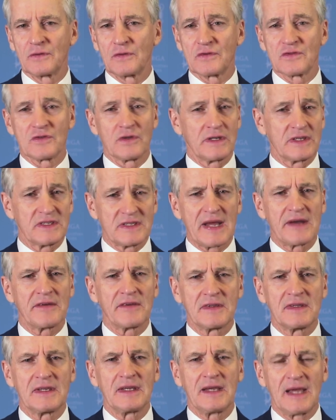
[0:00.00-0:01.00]
to
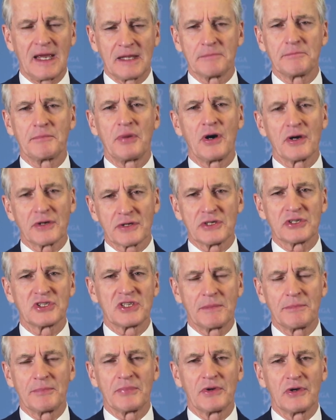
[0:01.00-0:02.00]
solidarity and
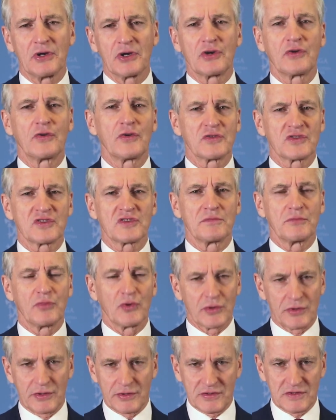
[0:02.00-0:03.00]
partnership across
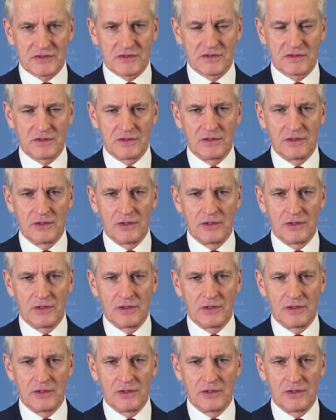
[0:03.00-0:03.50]
borders,